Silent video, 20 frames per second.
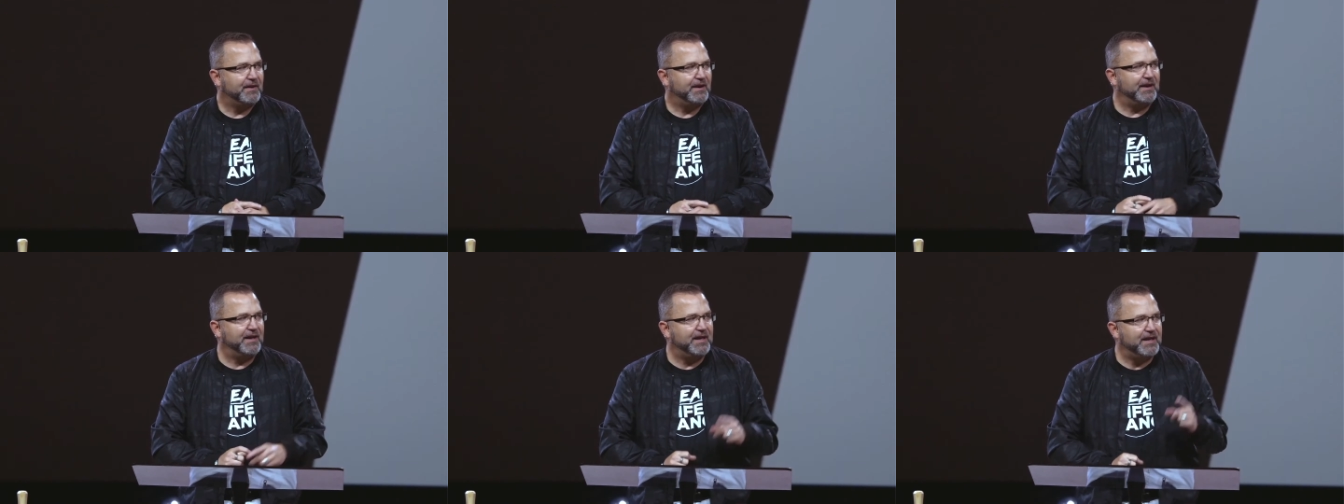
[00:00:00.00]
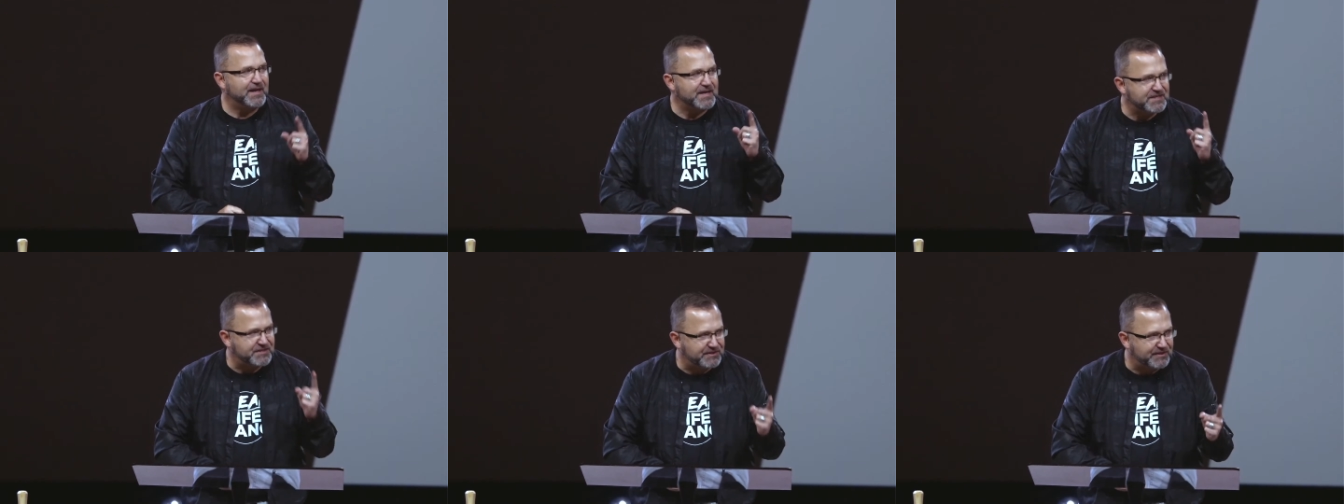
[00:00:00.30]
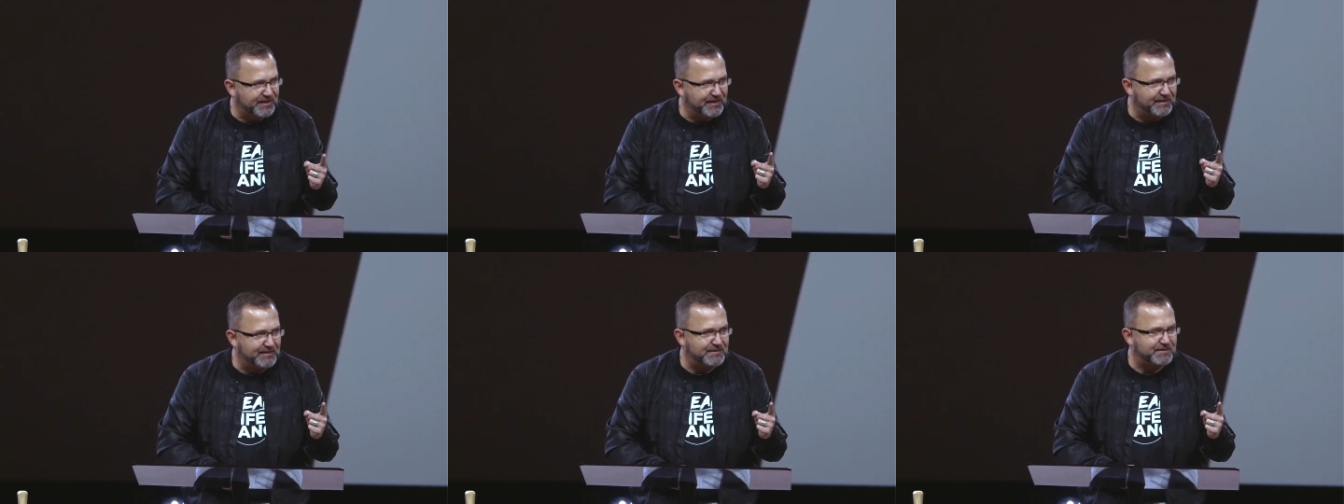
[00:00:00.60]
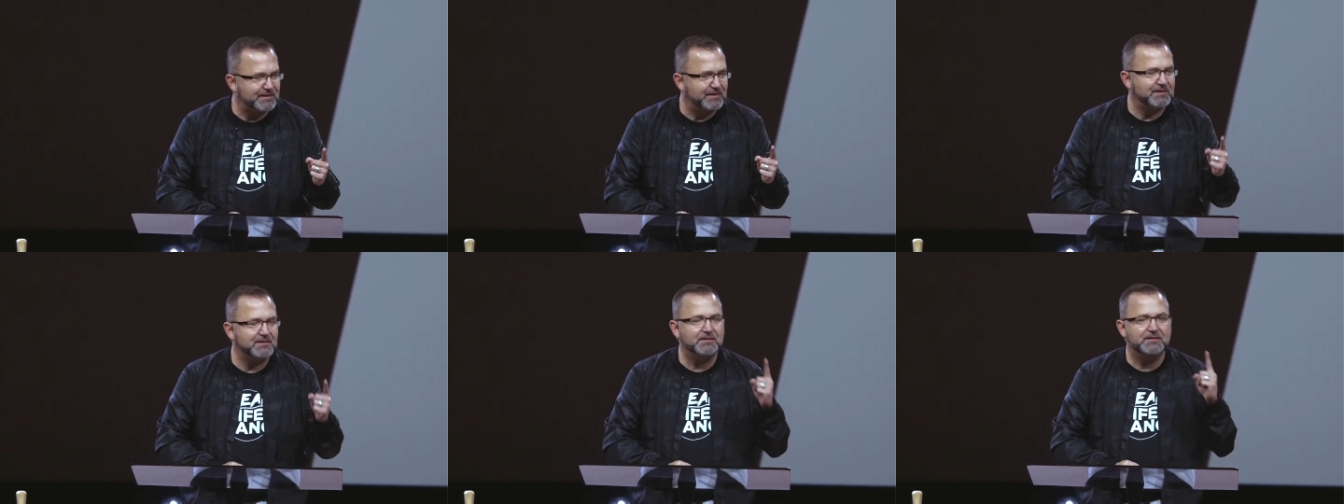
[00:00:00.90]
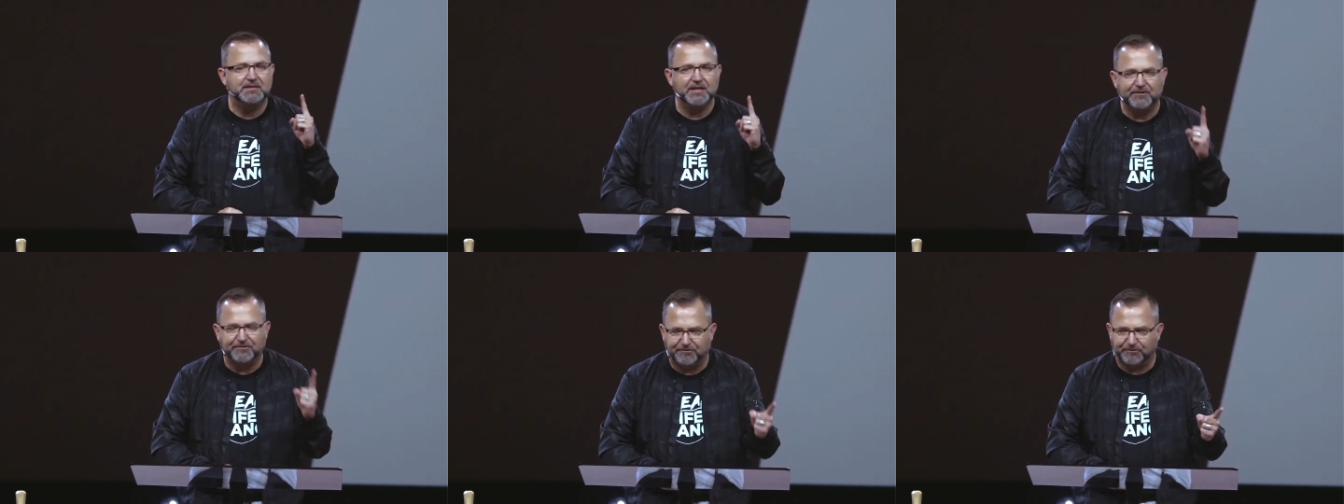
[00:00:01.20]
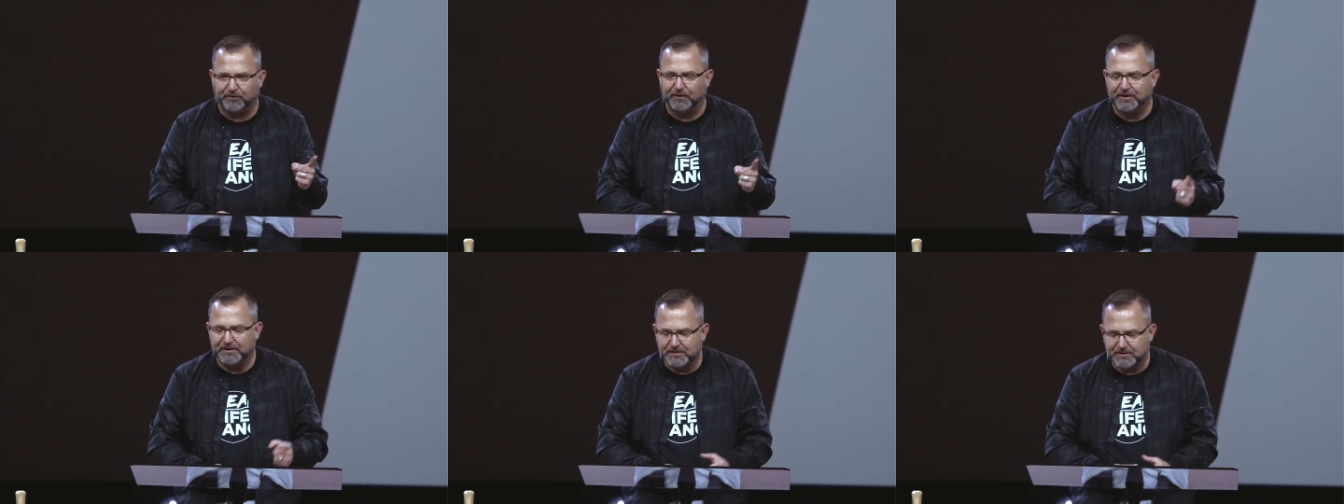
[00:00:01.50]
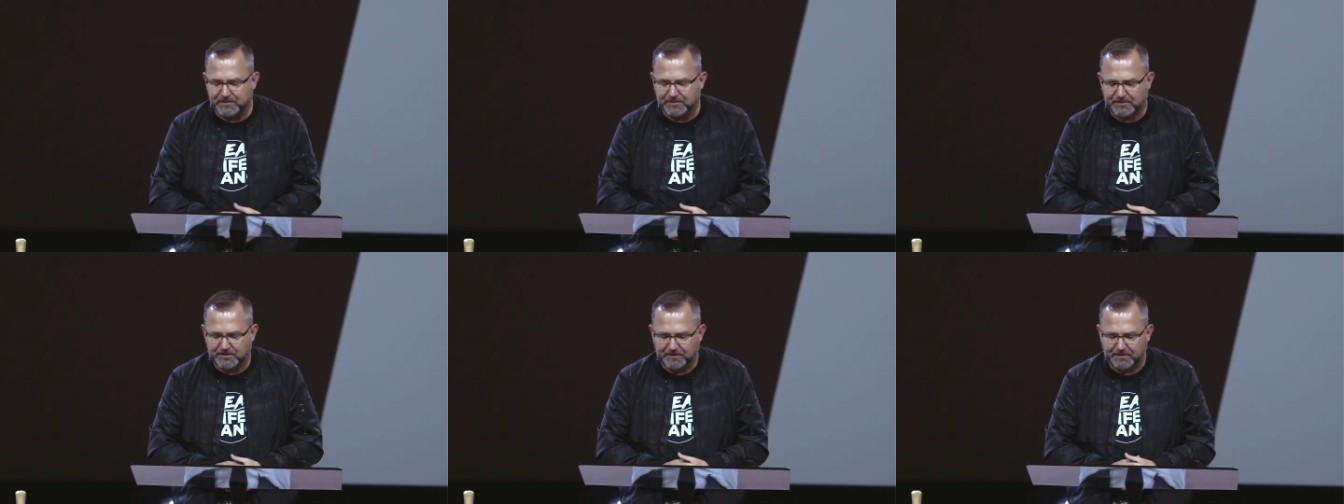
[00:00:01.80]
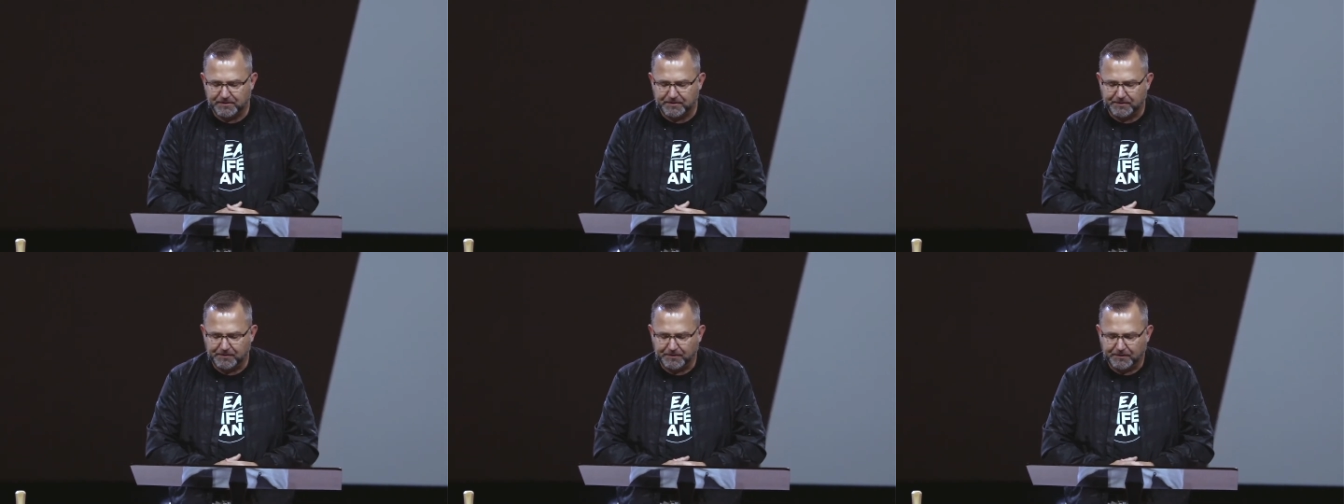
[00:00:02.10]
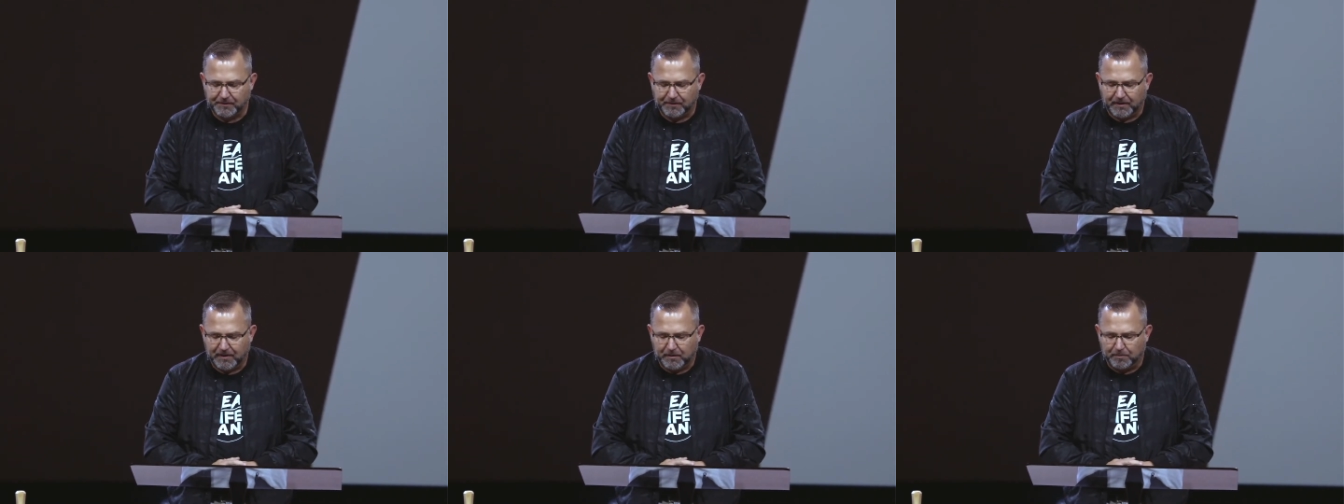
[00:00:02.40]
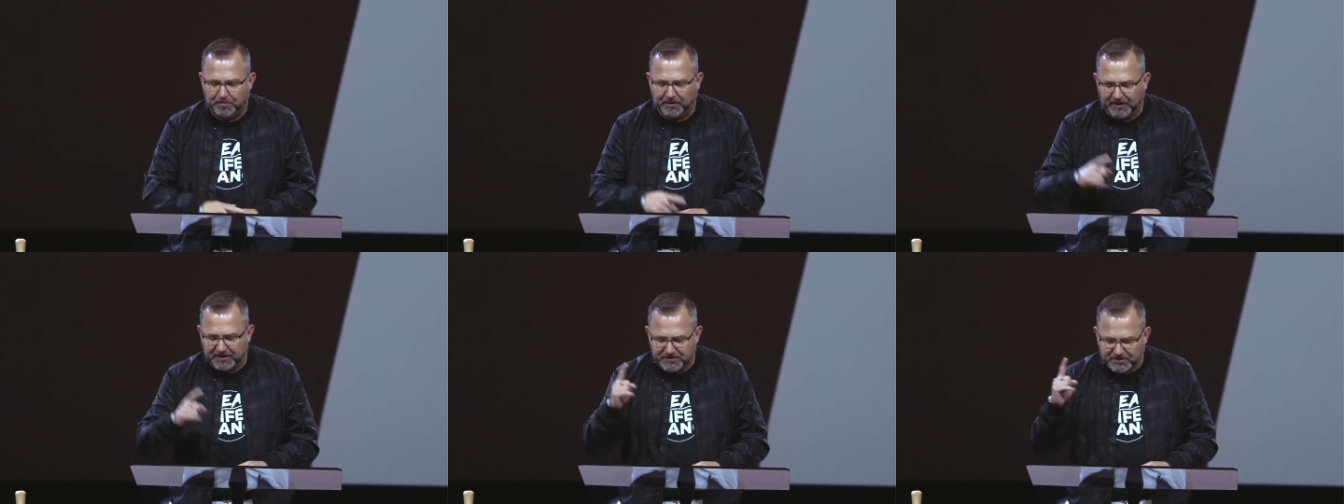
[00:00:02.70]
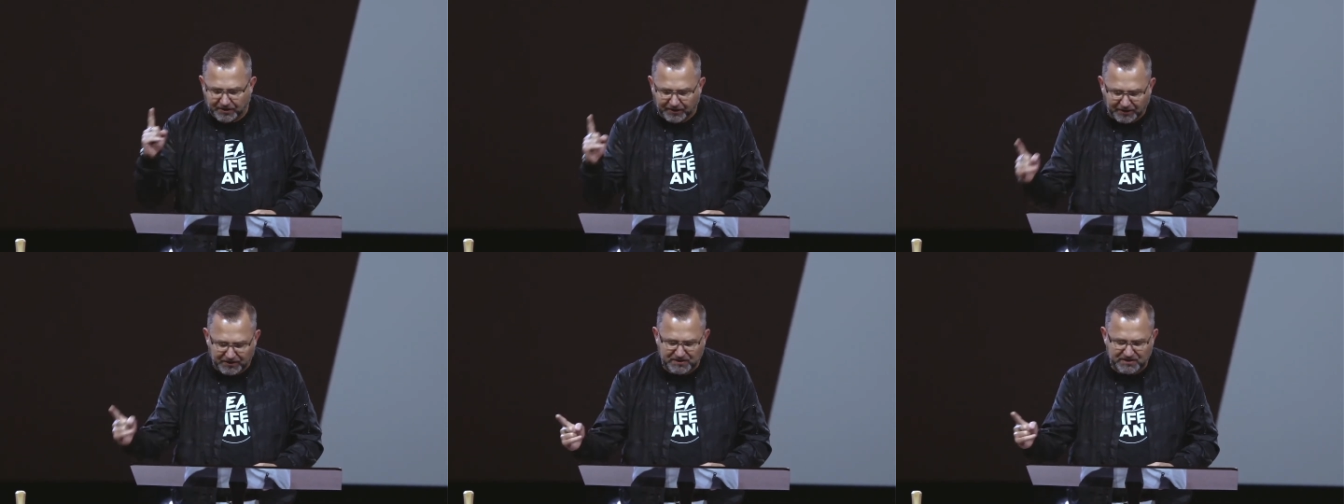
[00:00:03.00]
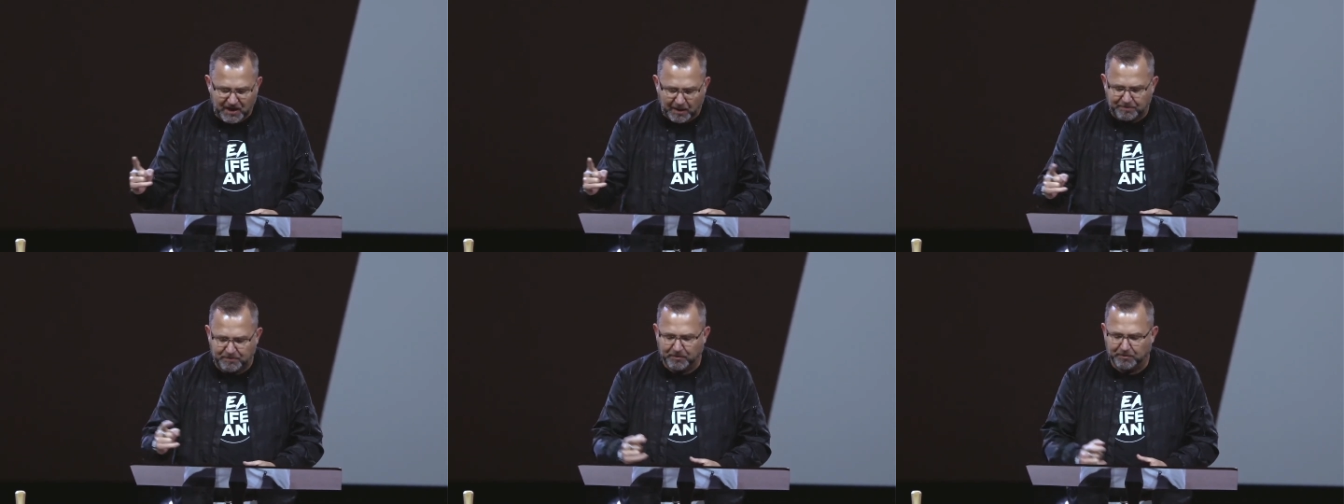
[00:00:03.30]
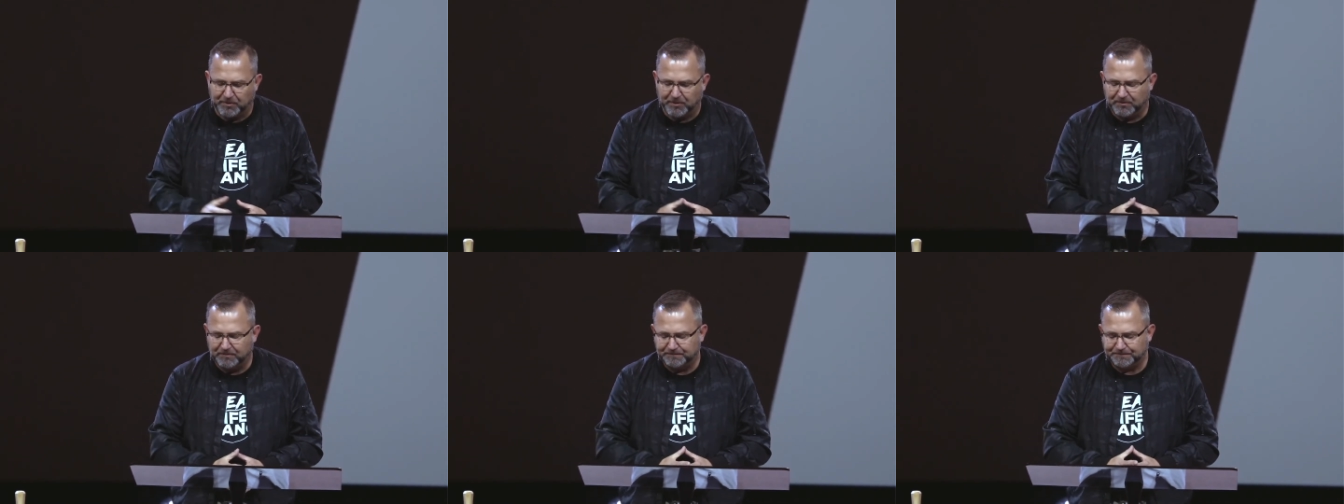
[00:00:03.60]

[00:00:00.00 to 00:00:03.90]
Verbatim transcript: isn't difference, but it's unacceptable.